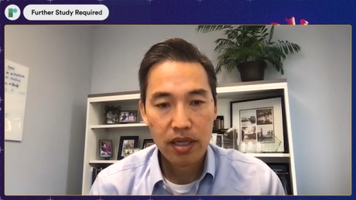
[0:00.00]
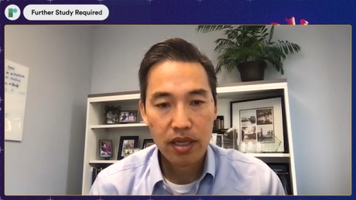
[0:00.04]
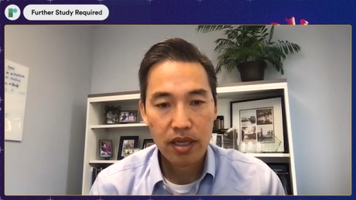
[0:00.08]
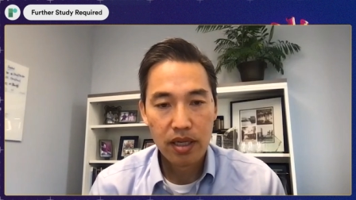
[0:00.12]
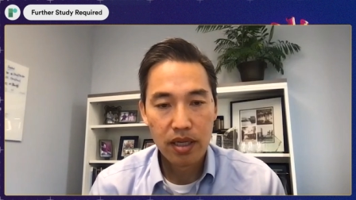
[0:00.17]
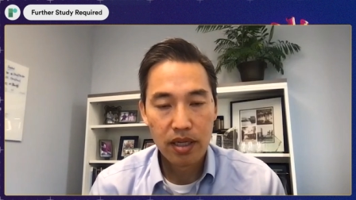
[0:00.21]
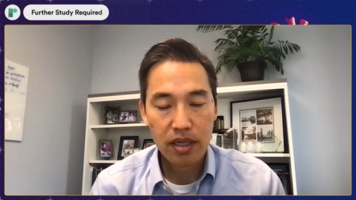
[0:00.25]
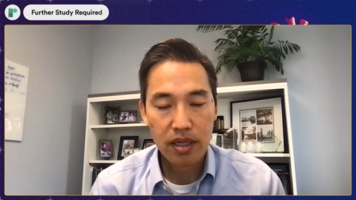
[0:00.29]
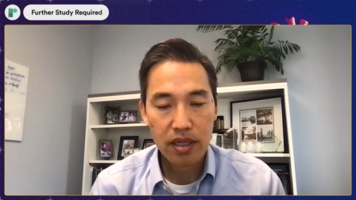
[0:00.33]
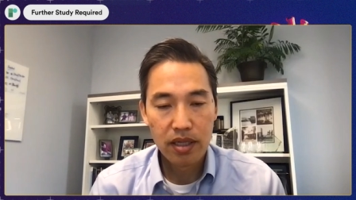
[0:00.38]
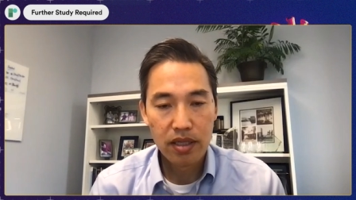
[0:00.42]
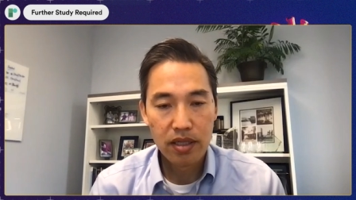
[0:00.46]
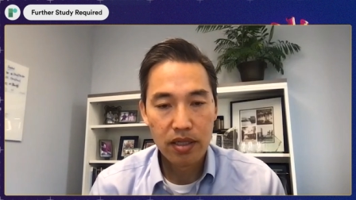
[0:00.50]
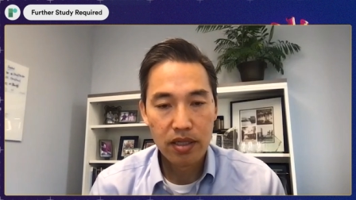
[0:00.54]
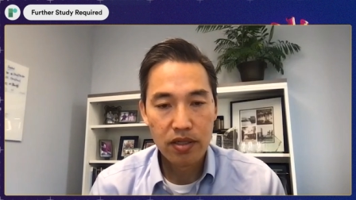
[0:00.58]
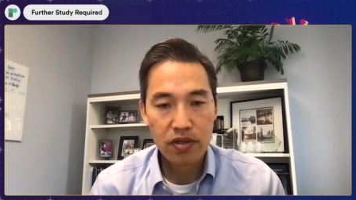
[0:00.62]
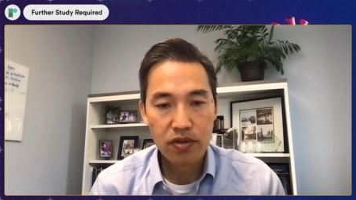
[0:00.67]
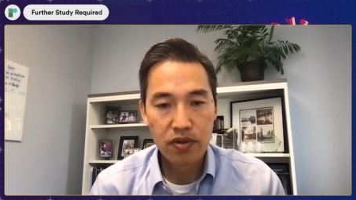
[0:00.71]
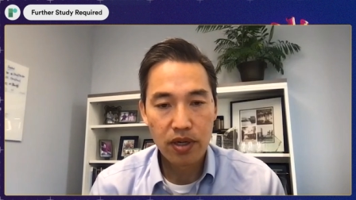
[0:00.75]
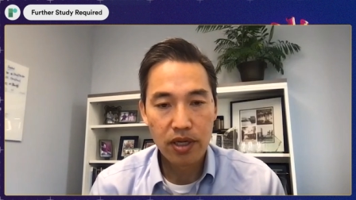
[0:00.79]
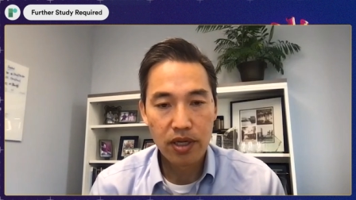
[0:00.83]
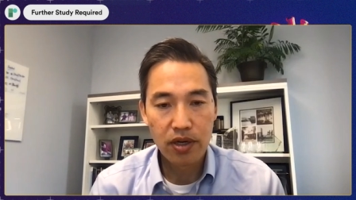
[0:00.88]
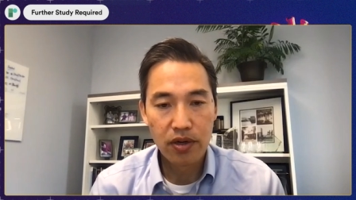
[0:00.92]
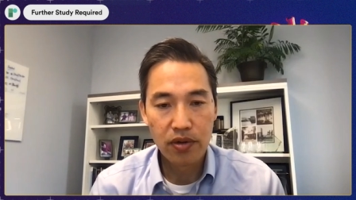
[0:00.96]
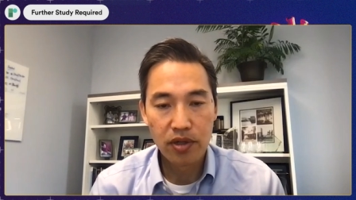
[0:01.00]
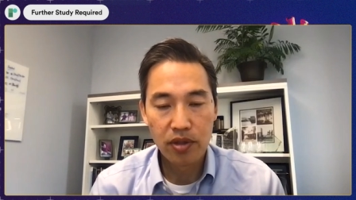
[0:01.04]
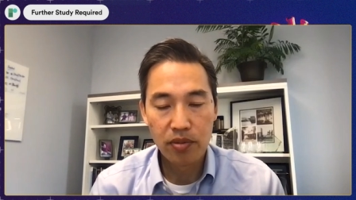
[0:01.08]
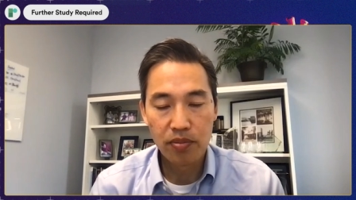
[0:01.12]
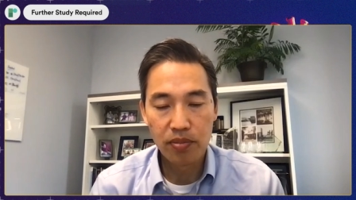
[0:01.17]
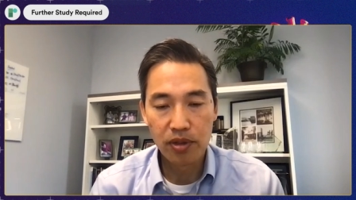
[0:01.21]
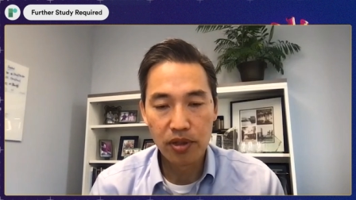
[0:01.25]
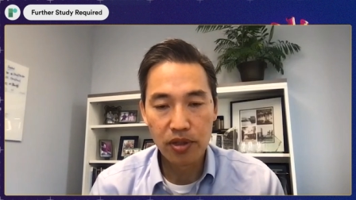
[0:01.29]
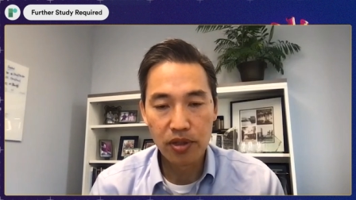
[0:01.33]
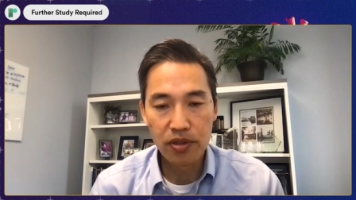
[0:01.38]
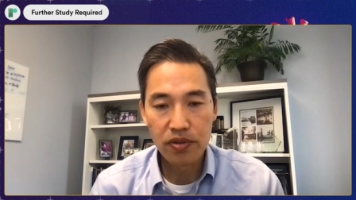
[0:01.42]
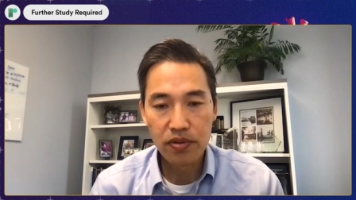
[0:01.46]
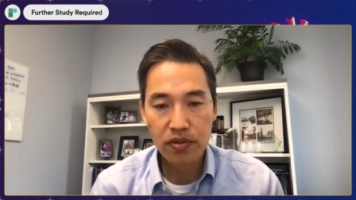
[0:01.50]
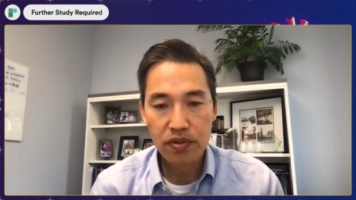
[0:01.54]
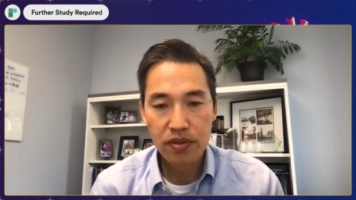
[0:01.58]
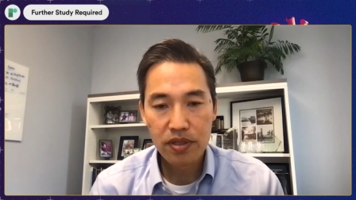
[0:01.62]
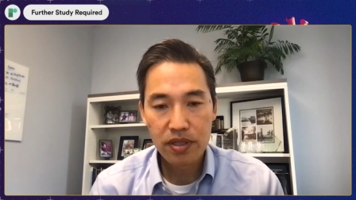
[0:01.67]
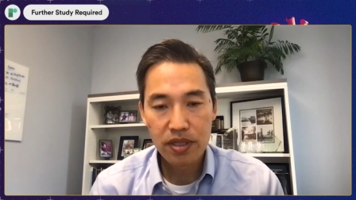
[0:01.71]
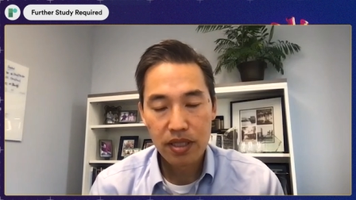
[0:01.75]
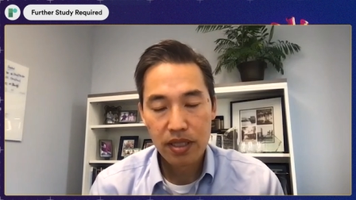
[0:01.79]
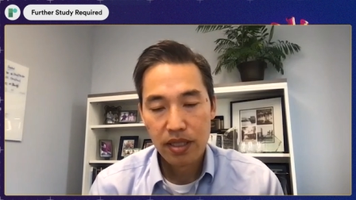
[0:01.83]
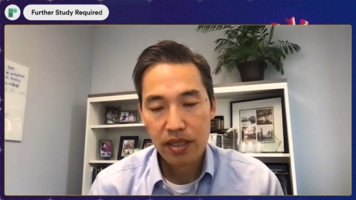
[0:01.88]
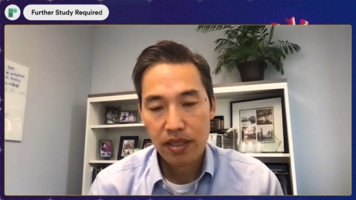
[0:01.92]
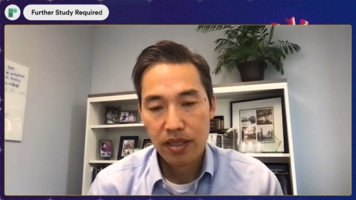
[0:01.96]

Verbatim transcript: uh, drug coated balloons.